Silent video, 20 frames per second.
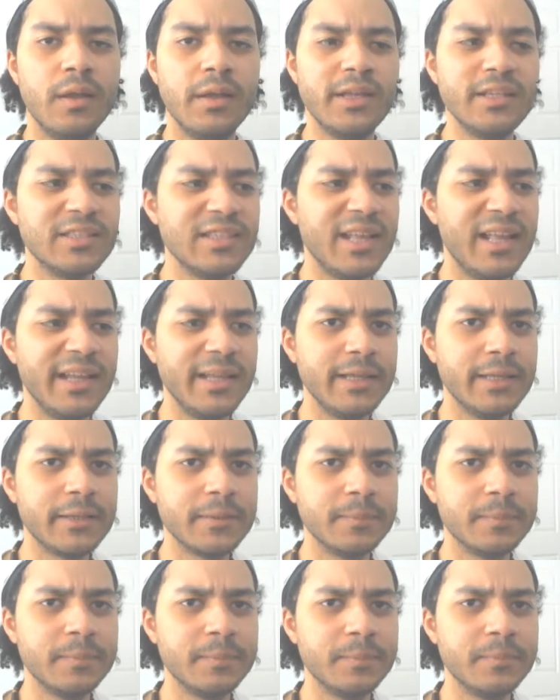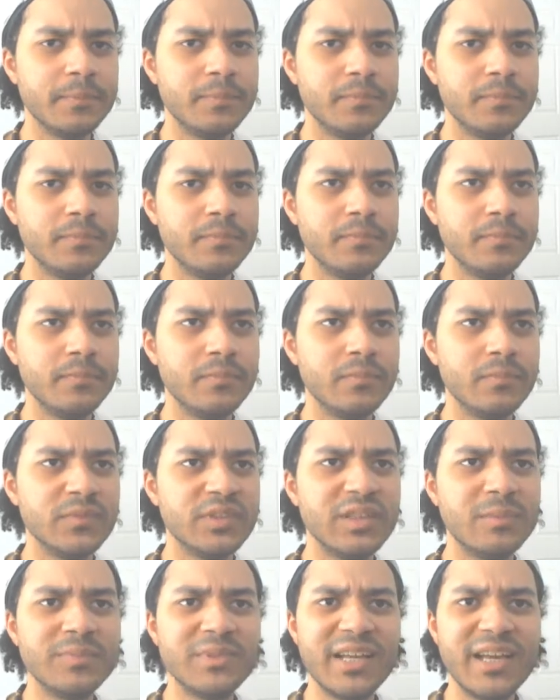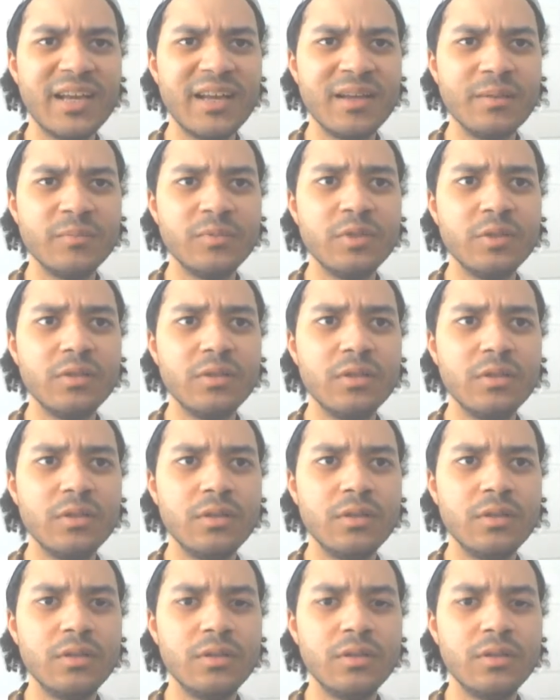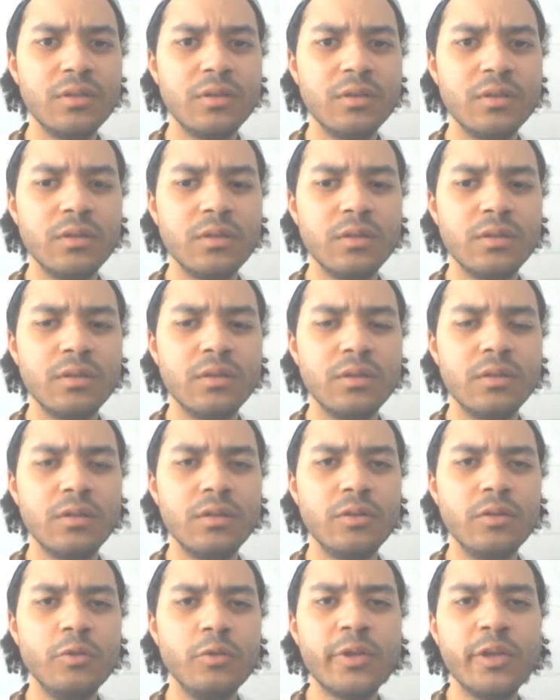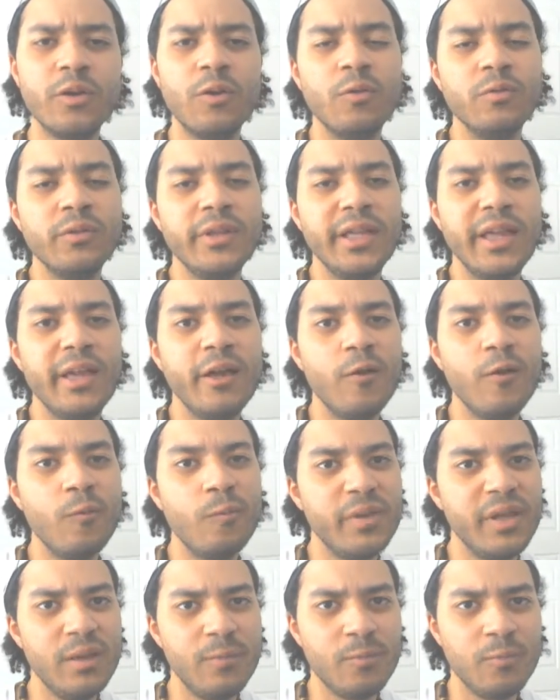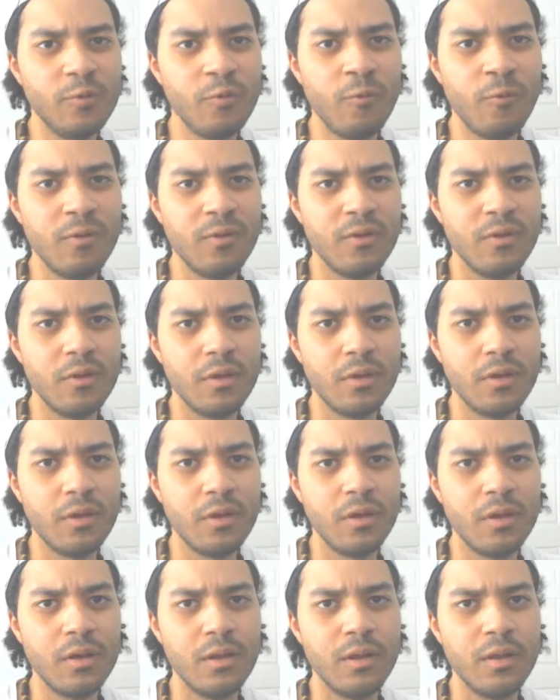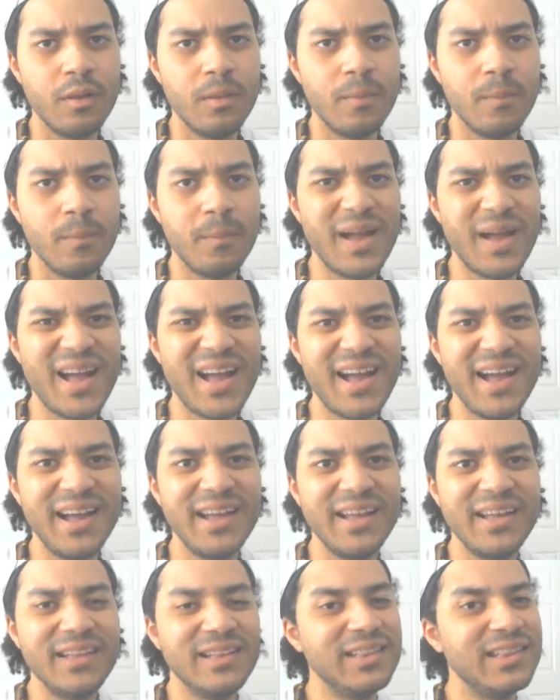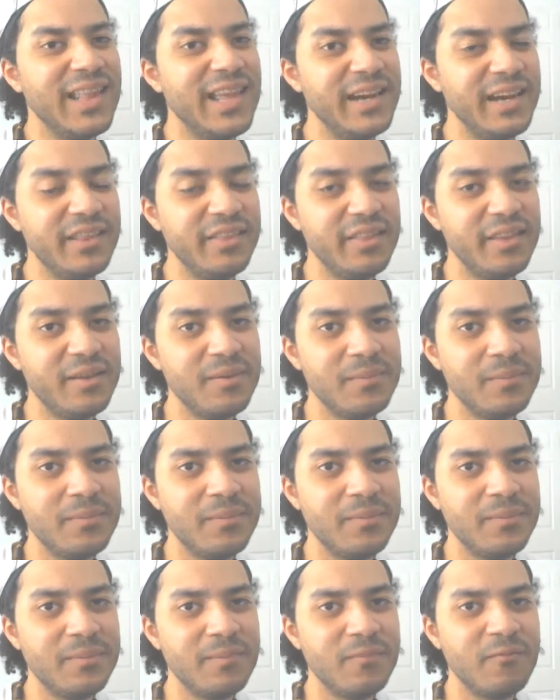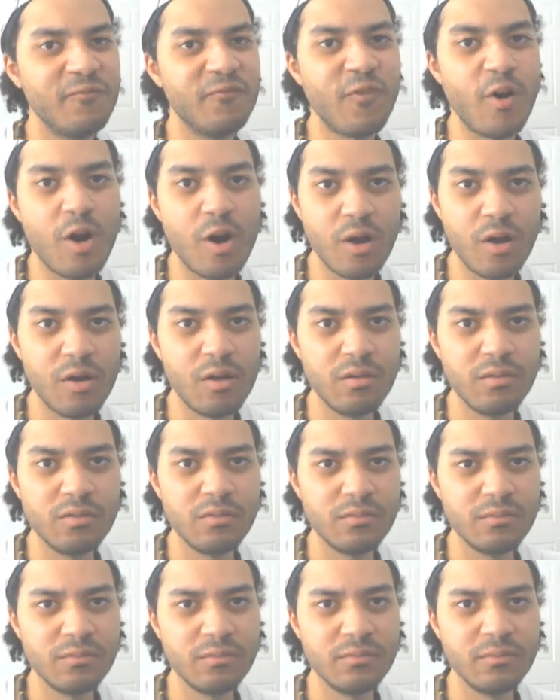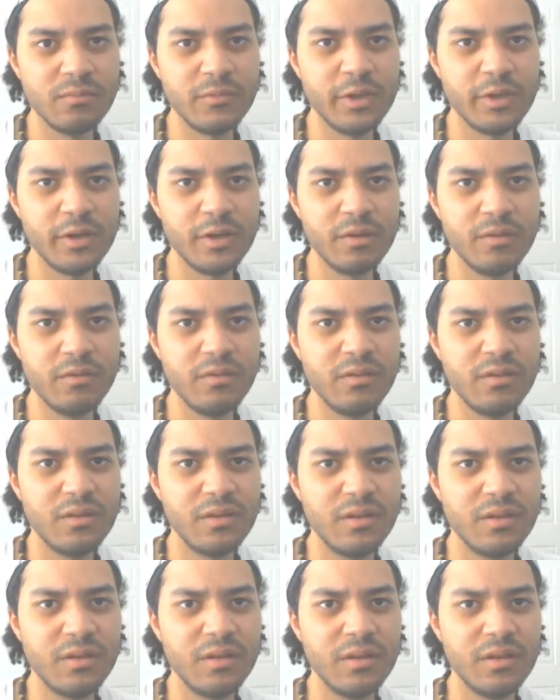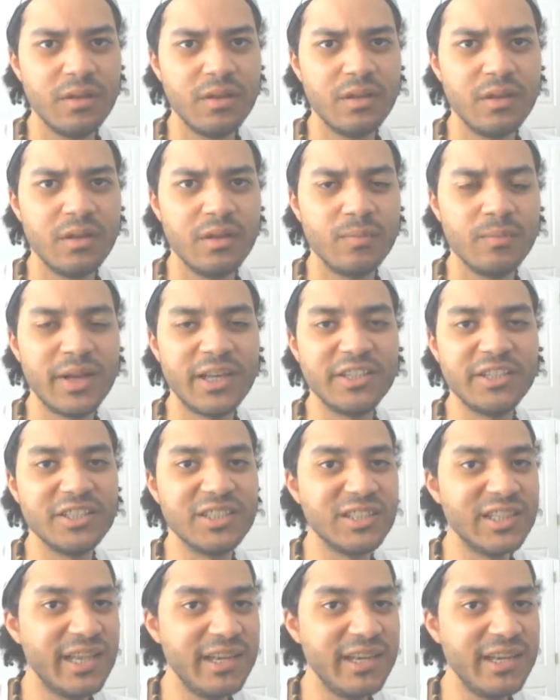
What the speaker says: it's like sometimes you can only help people by letting them fall, you know, by just